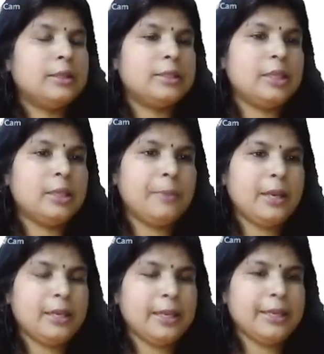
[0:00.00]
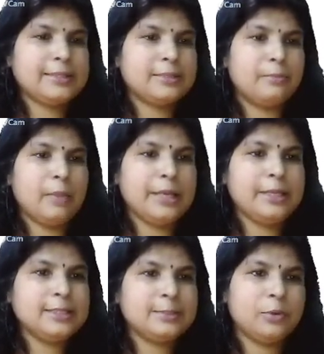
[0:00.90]
3 by x
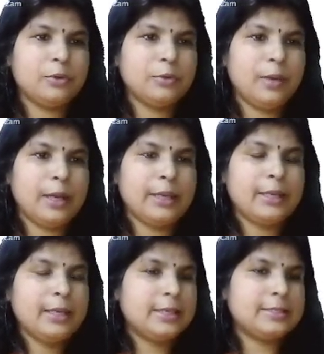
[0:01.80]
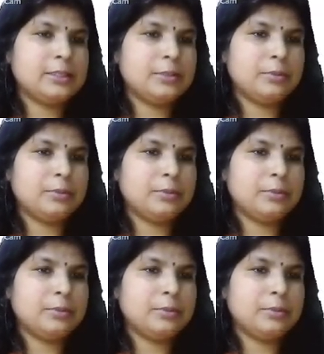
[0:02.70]
minus 4y is equal